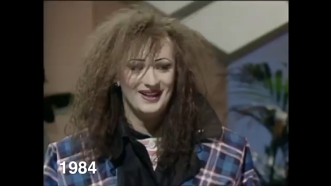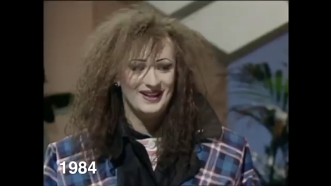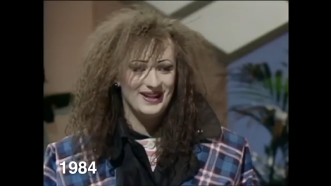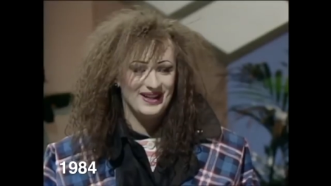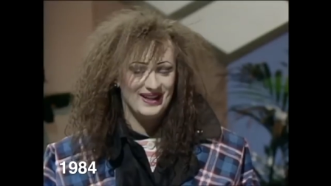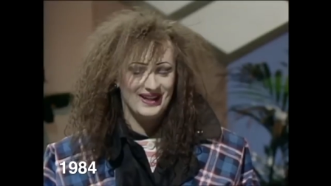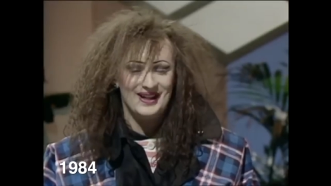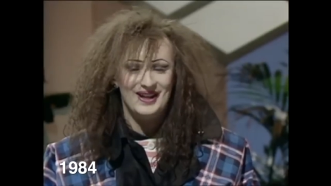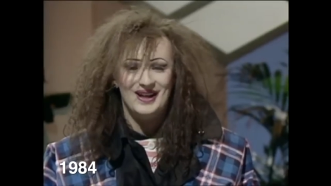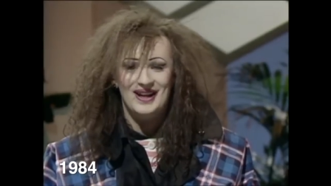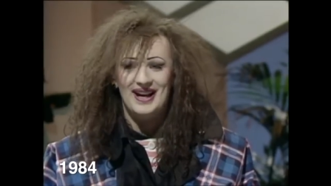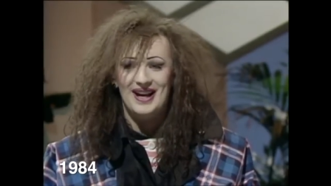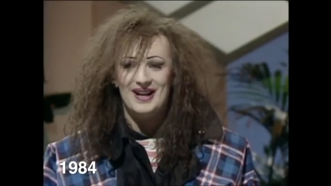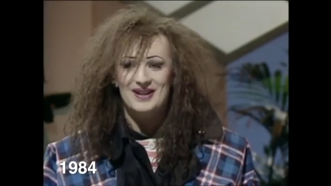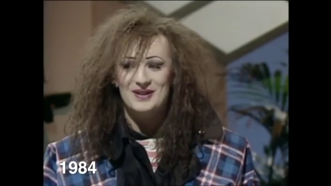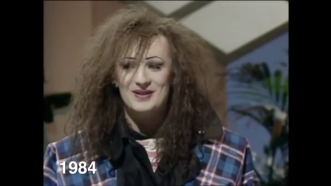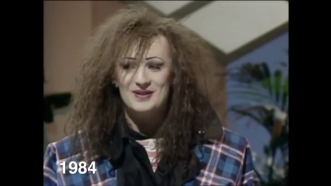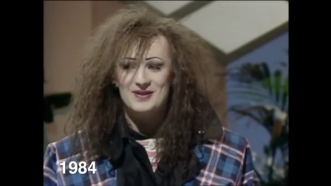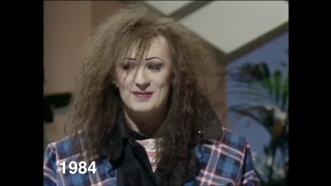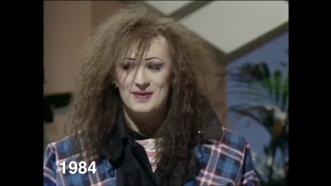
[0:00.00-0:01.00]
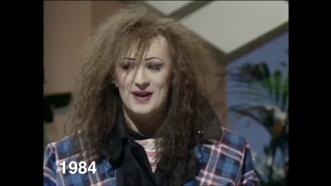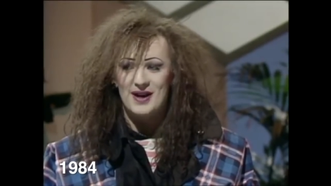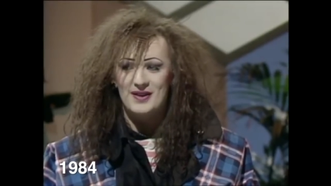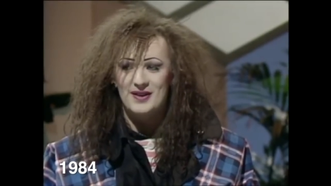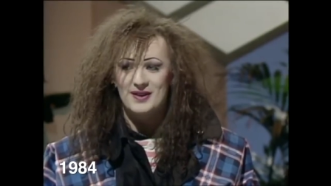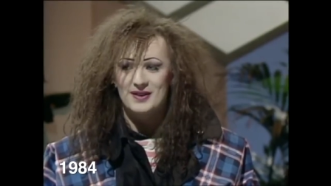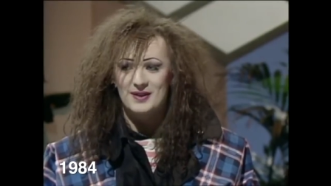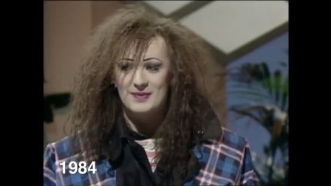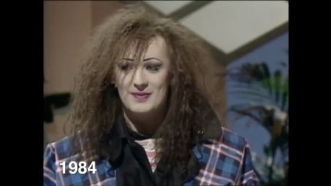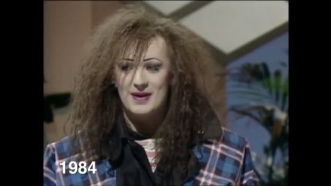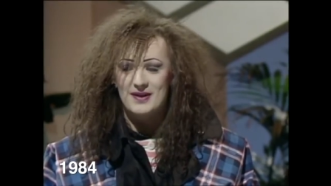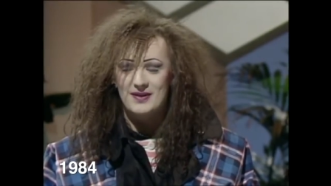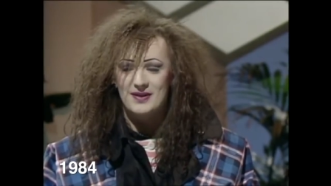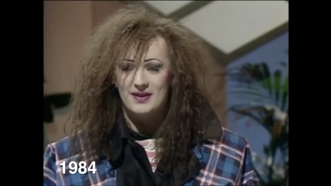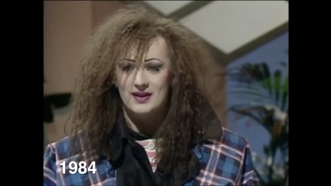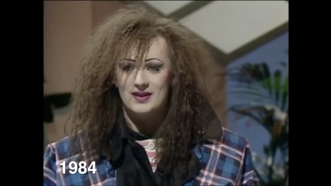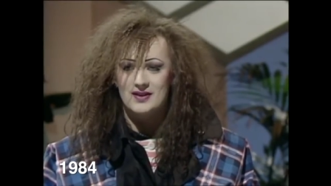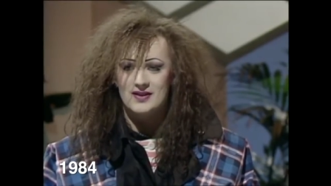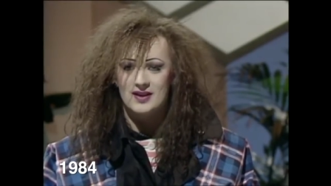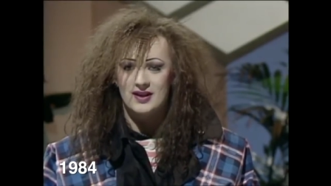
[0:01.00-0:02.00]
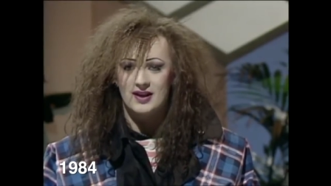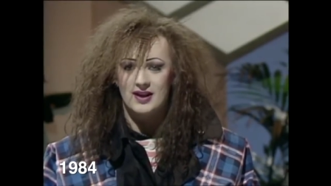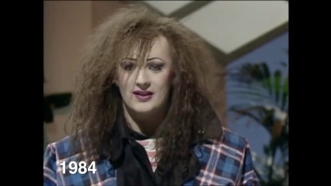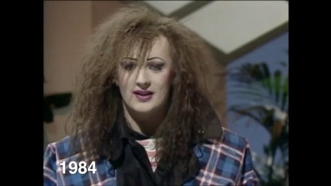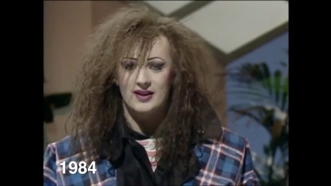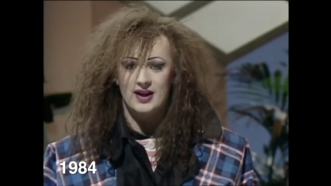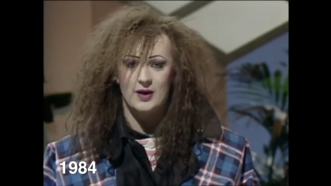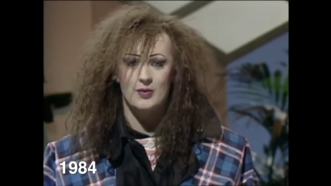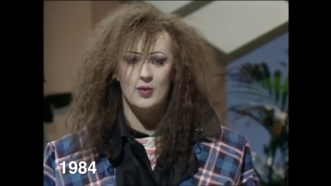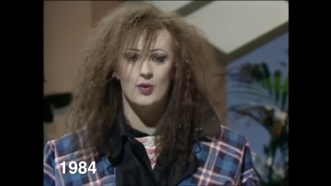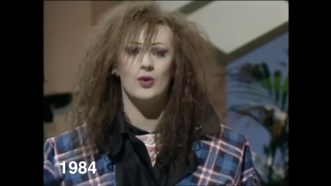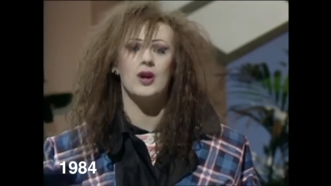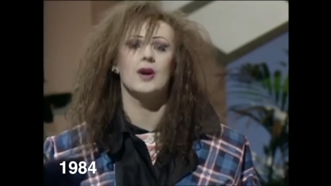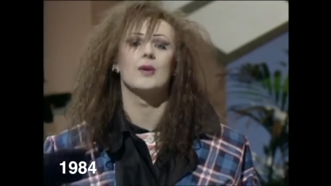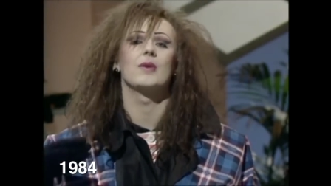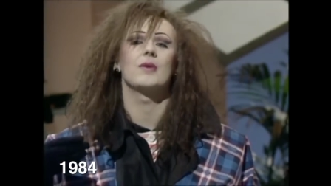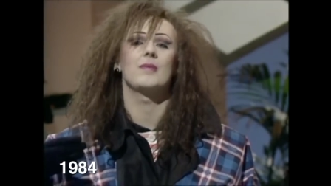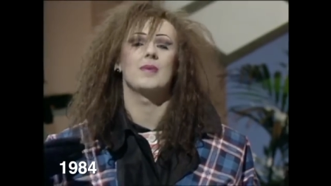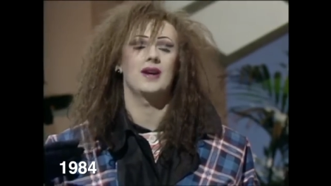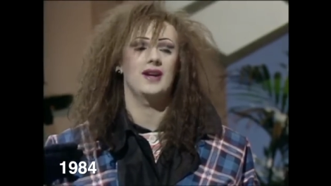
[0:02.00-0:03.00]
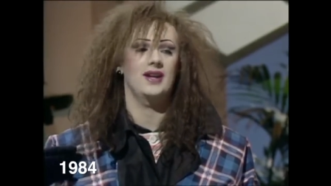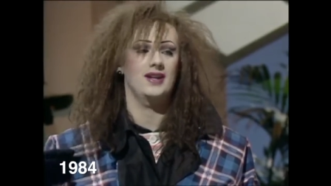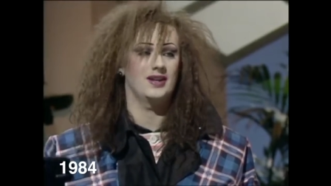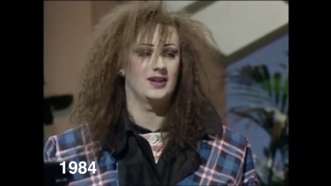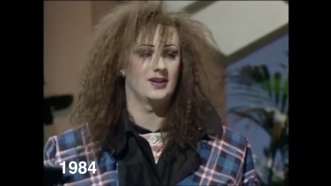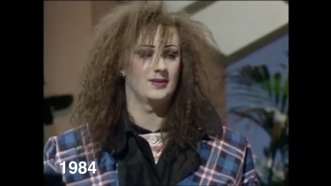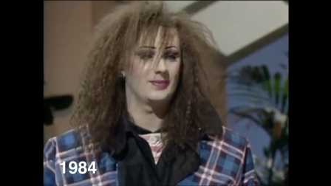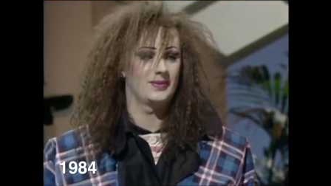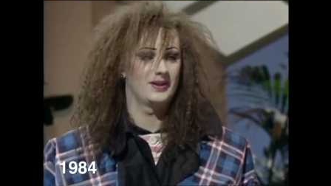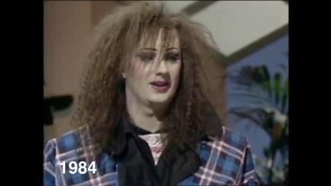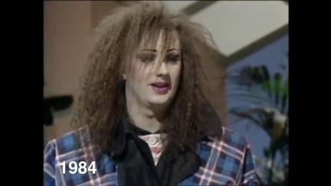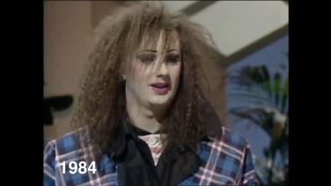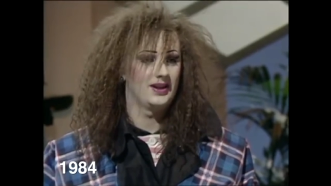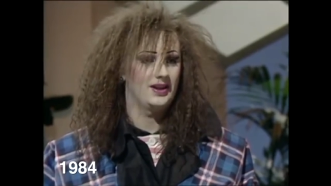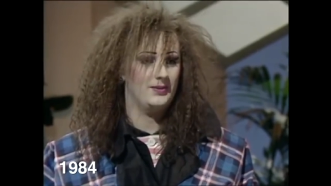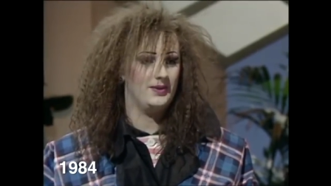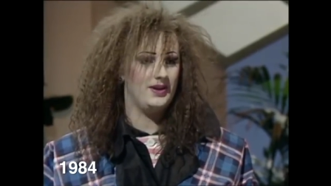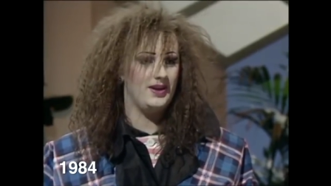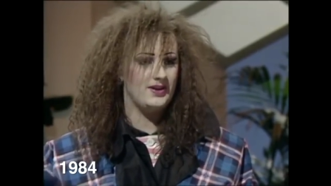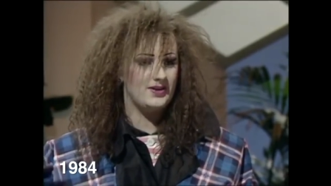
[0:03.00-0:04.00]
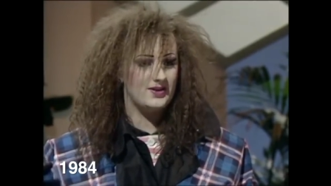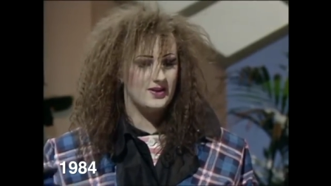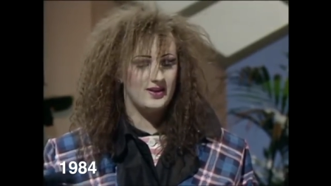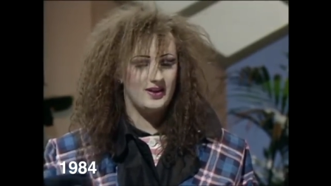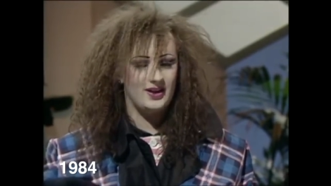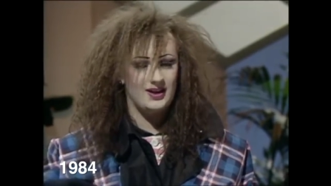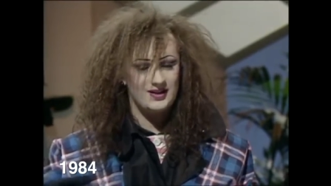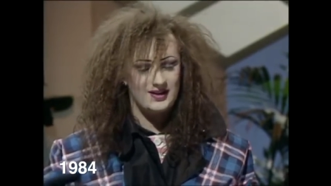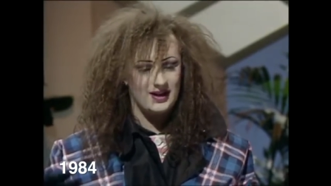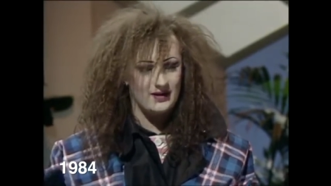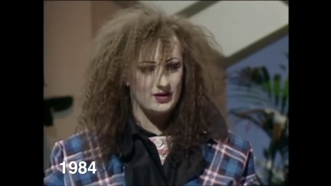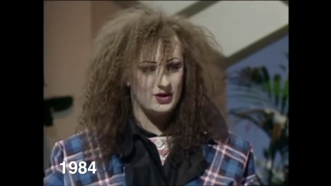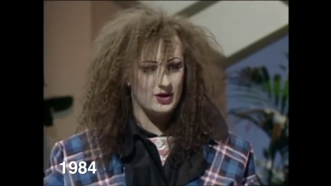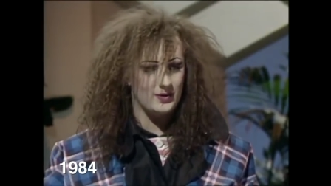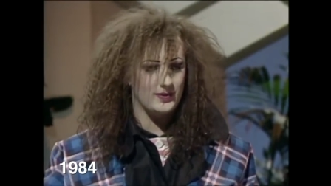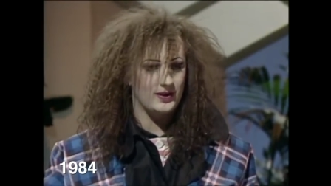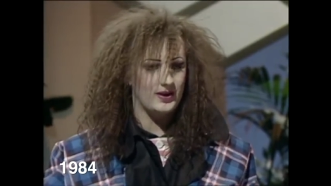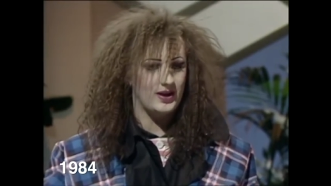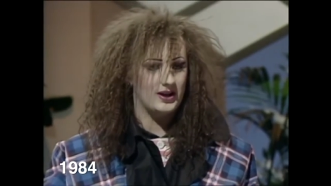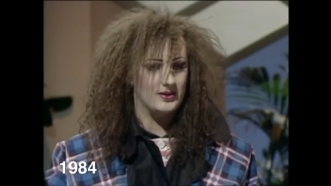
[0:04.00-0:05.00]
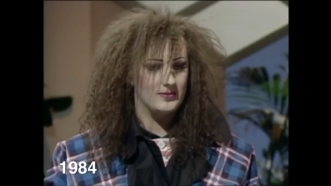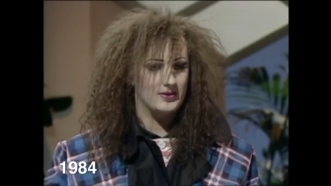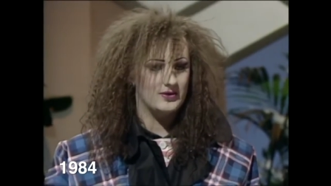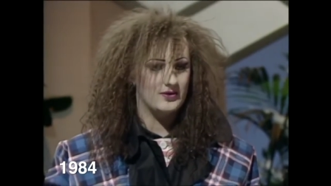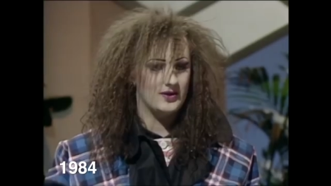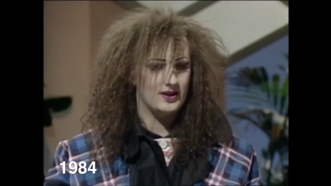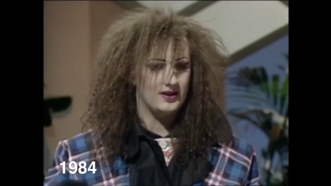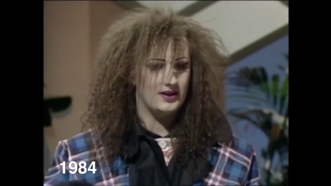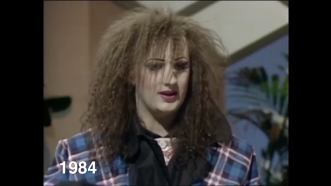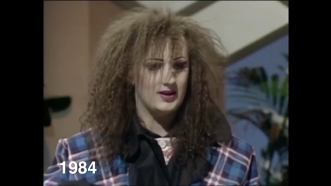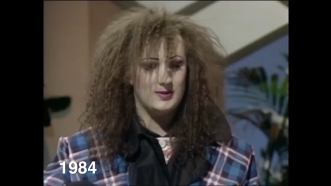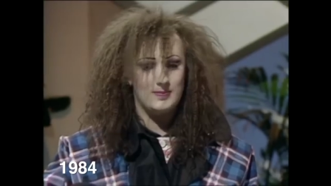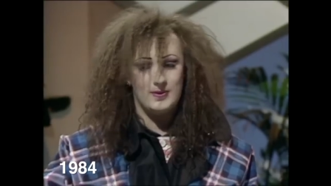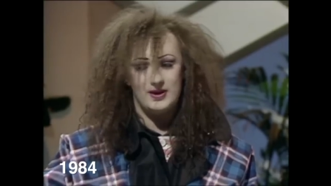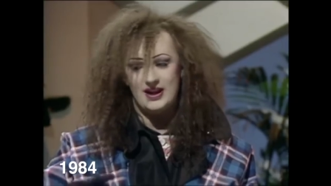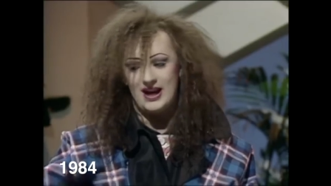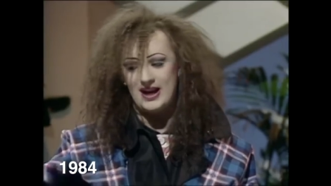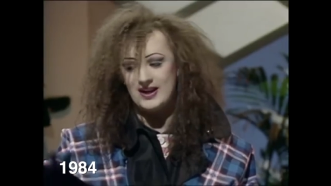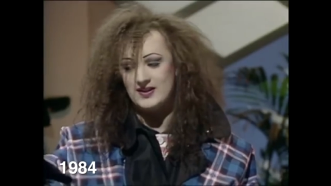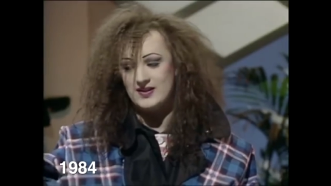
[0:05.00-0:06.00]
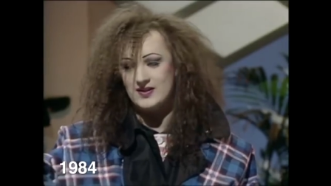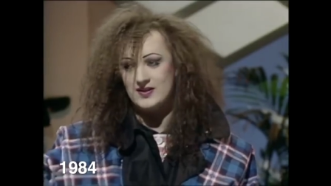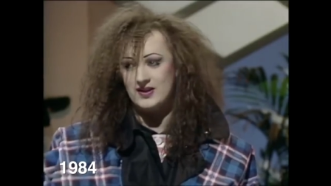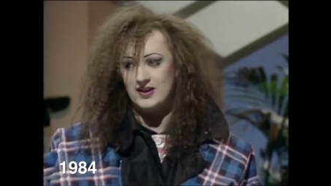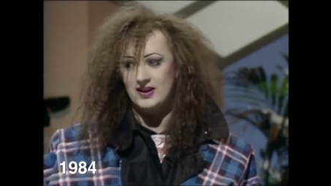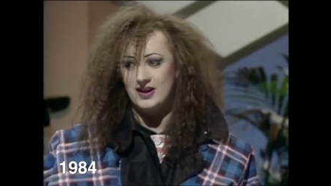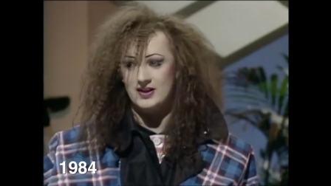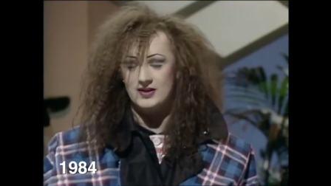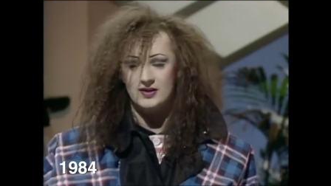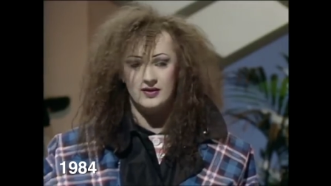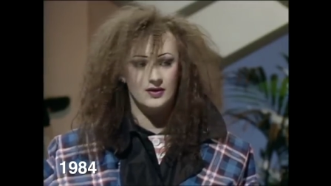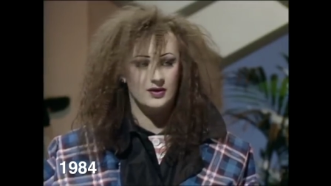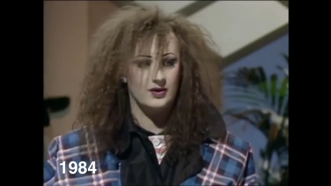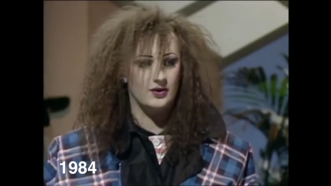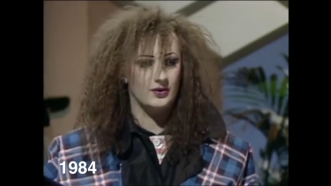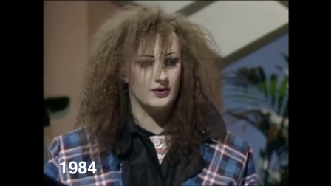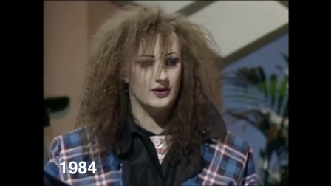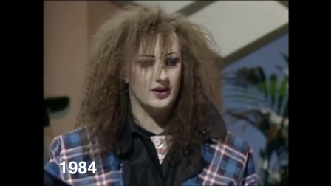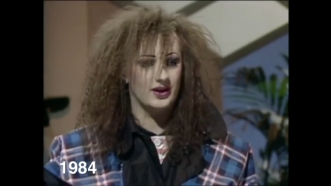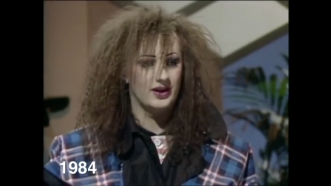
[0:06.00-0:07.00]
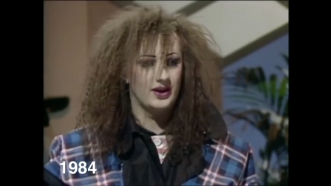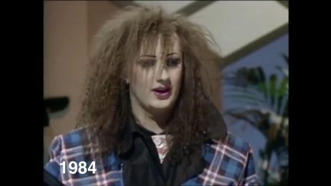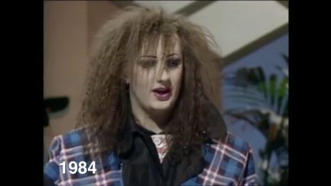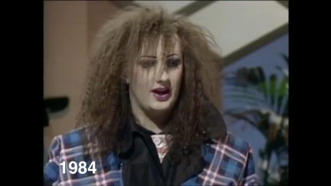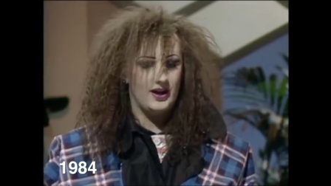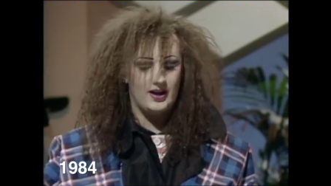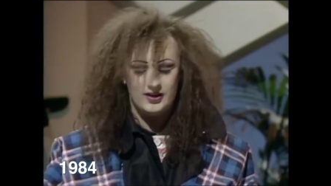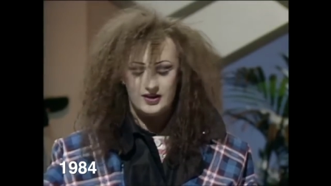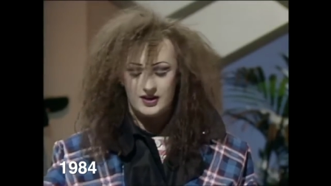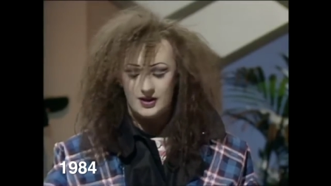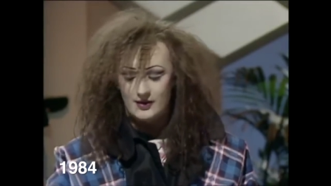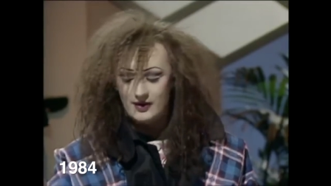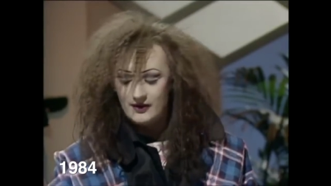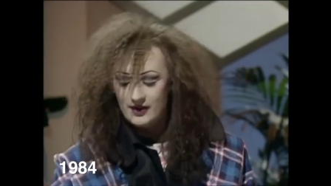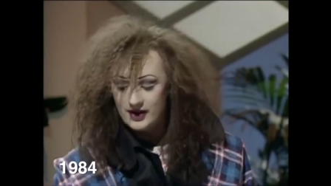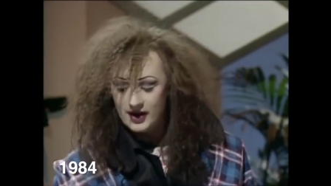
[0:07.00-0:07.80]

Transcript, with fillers: yeah, and also, but I think the main thing is that I think I walk up with my head up. When I used to, I used to have a shop in Carnaby Street, and there used to be gangs of skinheads on the corner, and I used to go around in